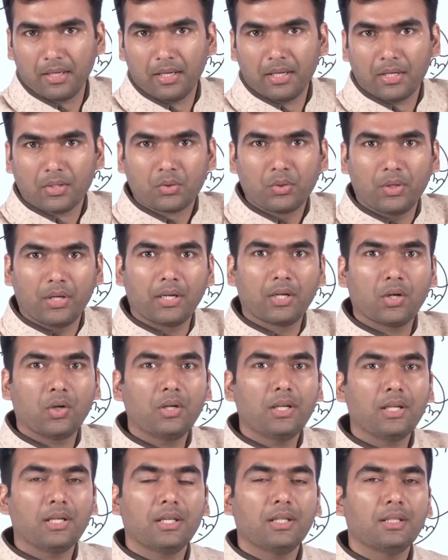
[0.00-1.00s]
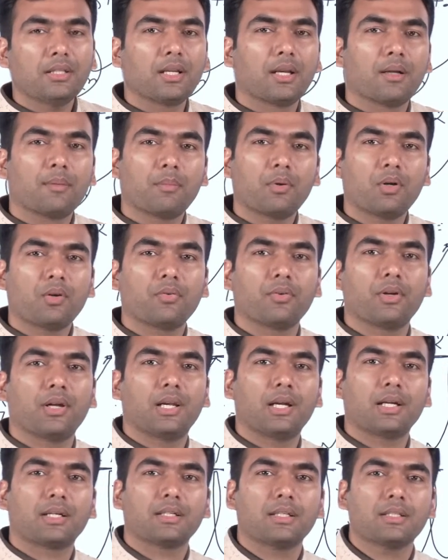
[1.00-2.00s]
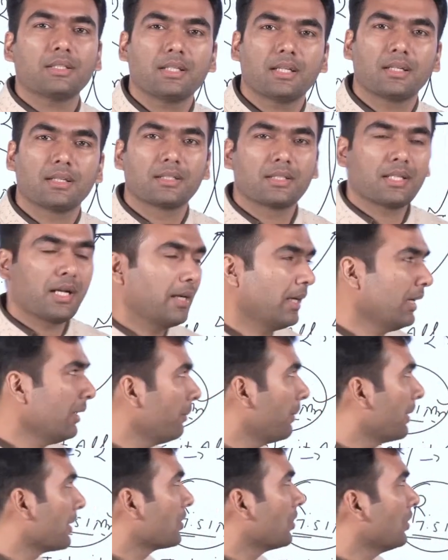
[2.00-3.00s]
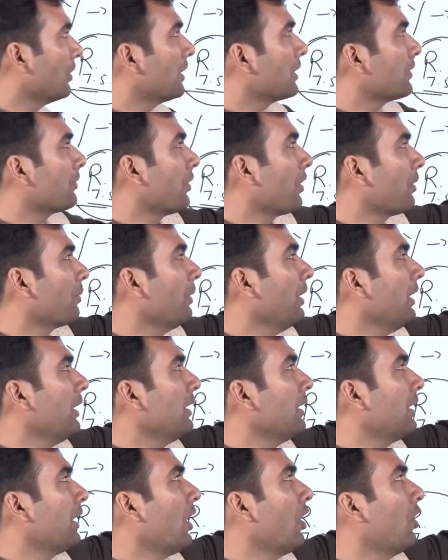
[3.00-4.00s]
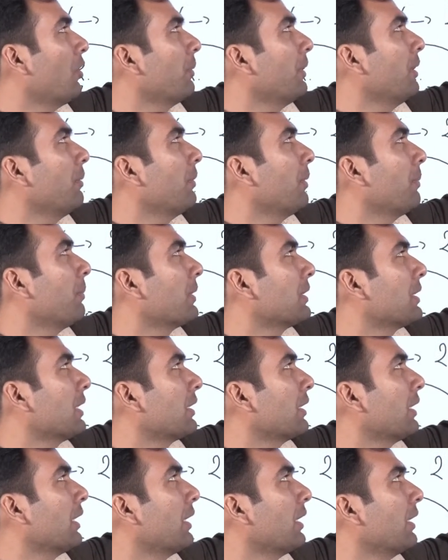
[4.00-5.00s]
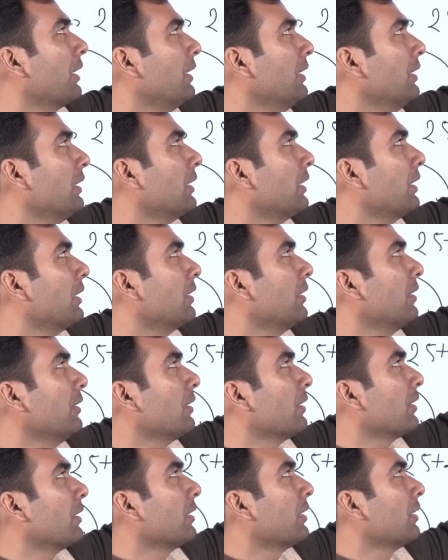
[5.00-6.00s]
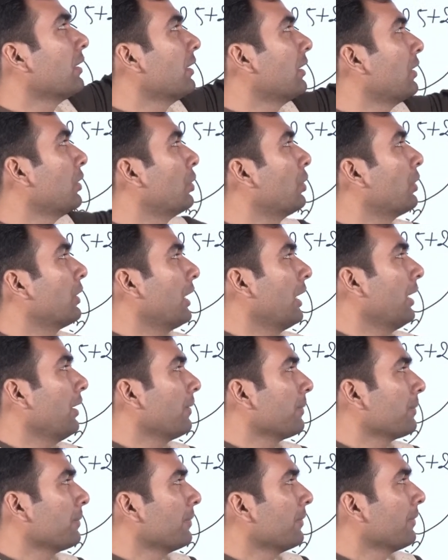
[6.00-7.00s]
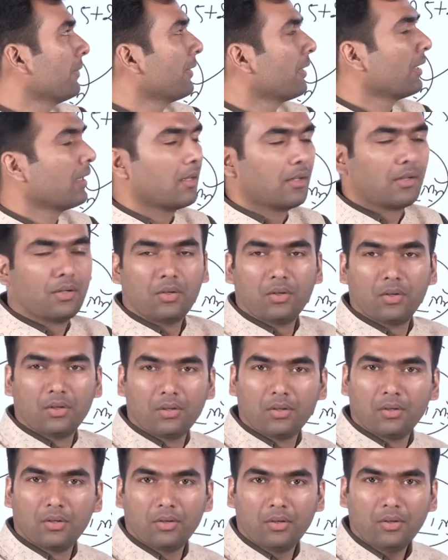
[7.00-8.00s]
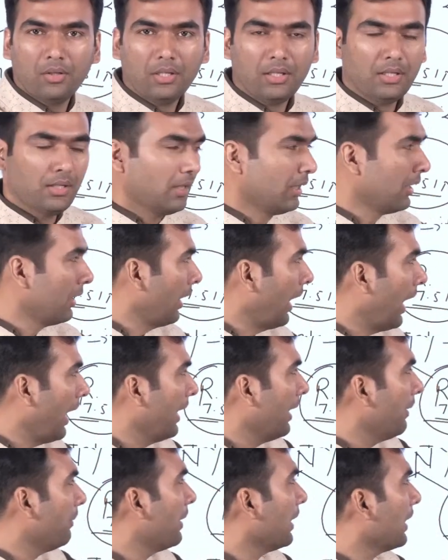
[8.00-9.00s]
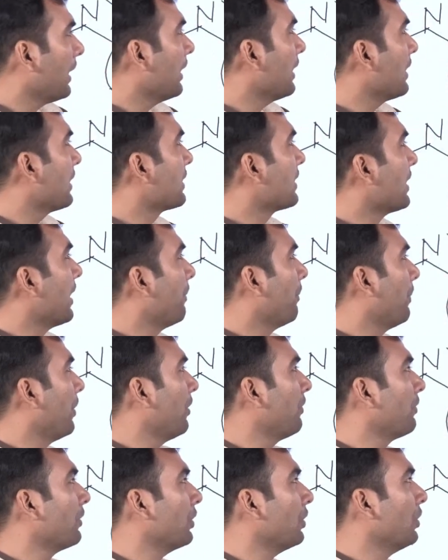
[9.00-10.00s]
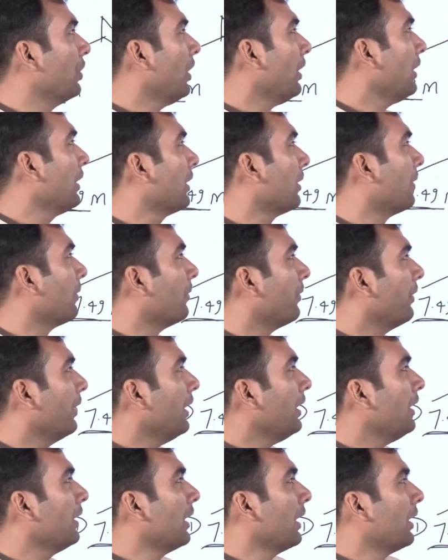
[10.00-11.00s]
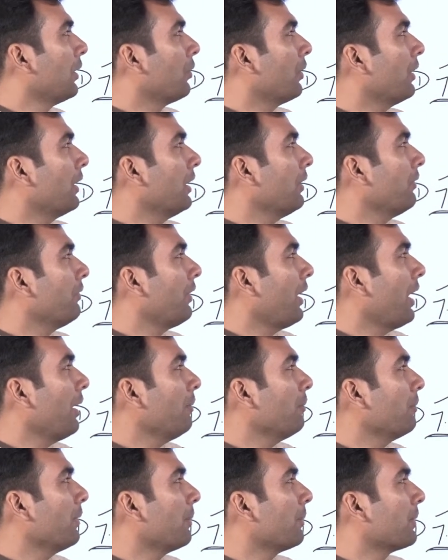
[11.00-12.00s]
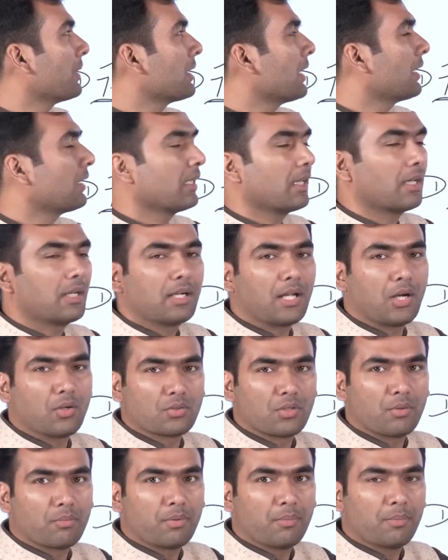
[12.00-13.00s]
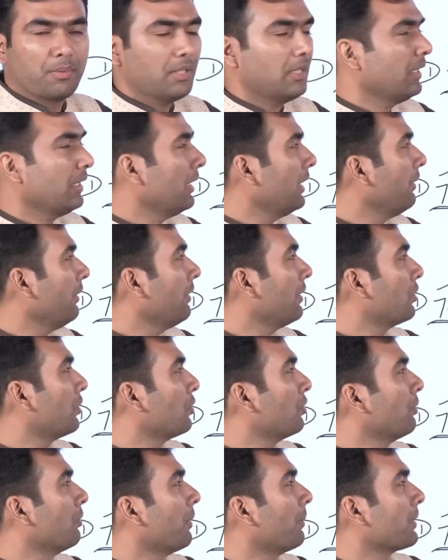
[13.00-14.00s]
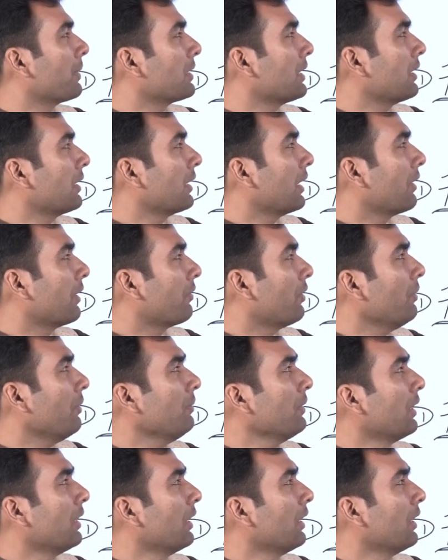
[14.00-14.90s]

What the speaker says: So accordingly, the number of electors are decided based on this formula, that how many members are there in total. Okay, I have taken an example of New York, where 25 members are there in House of Representative and 2 members are there from